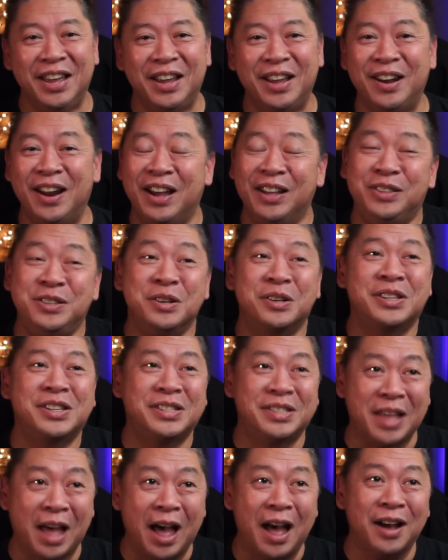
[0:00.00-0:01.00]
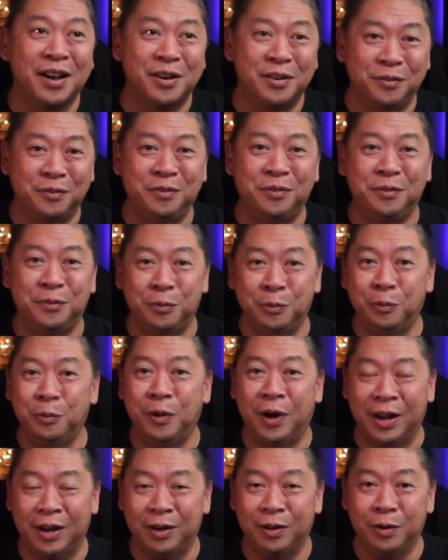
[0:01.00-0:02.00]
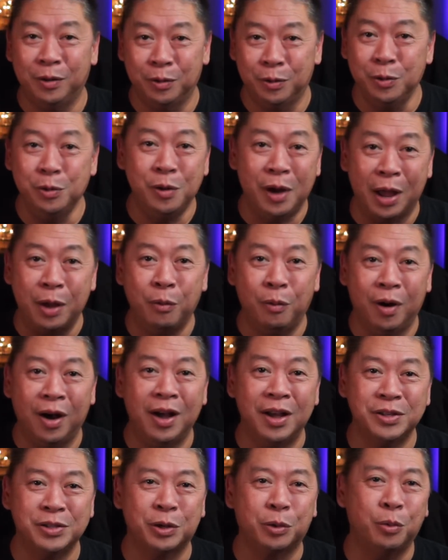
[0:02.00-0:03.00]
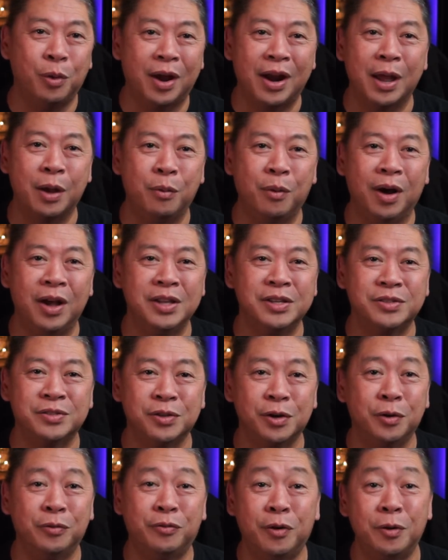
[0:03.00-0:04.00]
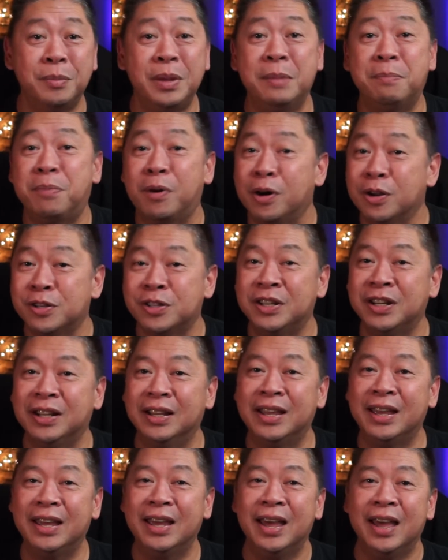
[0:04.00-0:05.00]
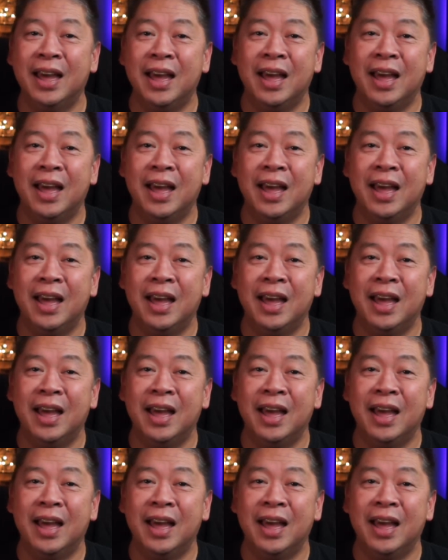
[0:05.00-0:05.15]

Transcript: You know, I took stock of what, who I was or what I was. So for me personally,